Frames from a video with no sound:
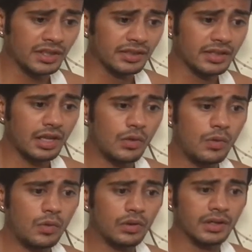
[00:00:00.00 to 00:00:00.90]

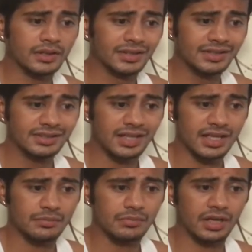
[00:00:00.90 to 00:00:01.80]
Now this
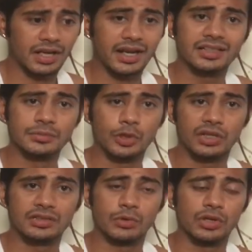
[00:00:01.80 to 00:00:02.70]
time I had some
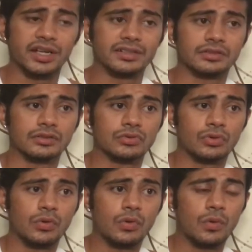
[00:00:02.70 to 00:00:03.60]
knowledge about diets.
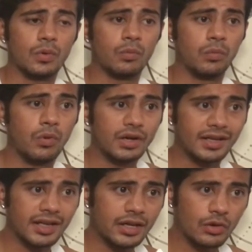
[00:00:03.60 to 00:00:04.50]
So
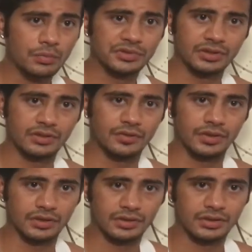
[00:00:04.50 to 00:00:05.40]
what I
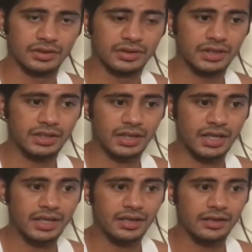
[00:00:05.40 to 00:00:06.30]
observed, that
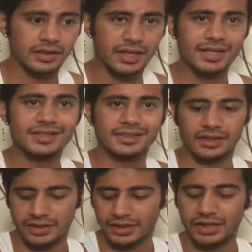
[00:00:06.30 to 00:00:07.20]
I again
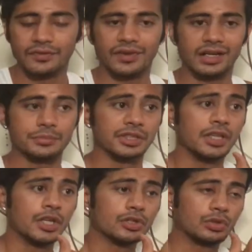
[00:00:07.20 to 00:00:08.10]
started getting fat lumps.
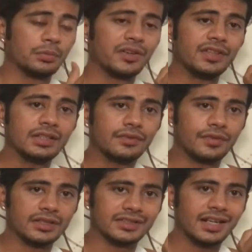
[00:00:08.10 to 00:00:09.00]
So between the
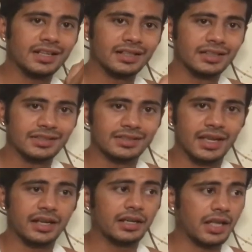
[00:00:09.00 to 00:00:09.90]
first diet and this
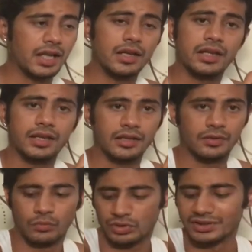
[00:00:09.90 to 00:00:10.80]
diet,
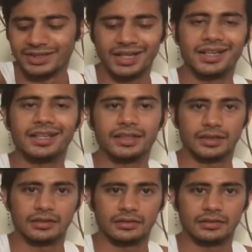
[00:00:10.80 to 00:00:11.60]
I wasn't getting